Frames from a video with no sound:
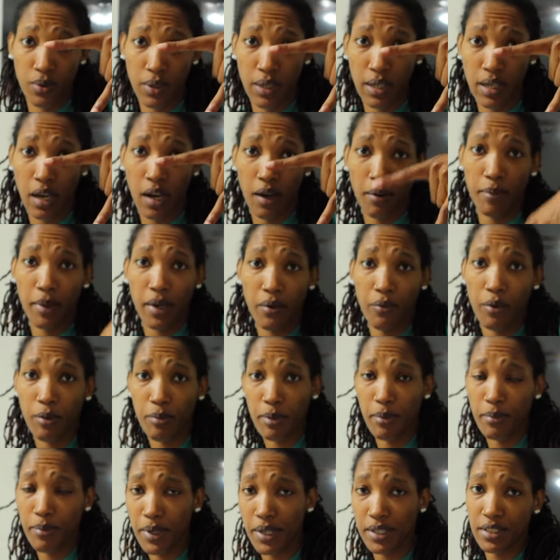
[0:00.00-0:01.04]
Yeah, man. We've
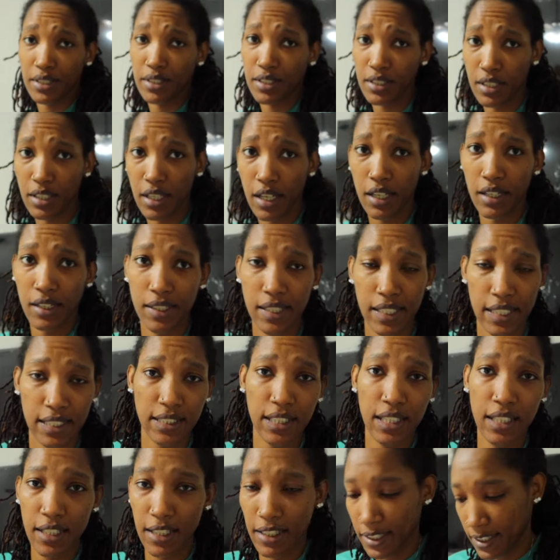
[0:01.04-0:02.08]
been busy today. Let's
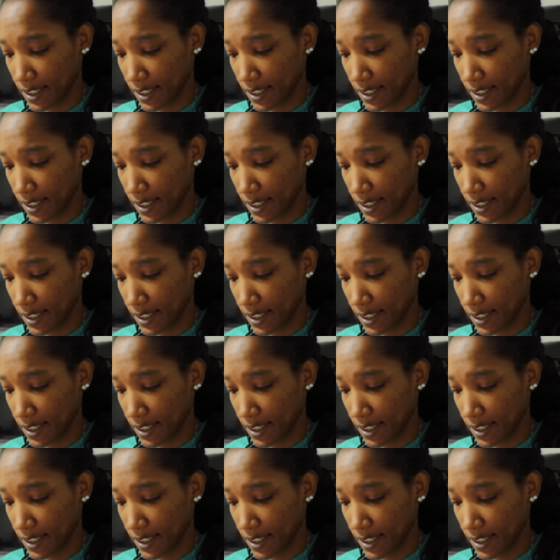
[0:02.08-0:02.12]
get it.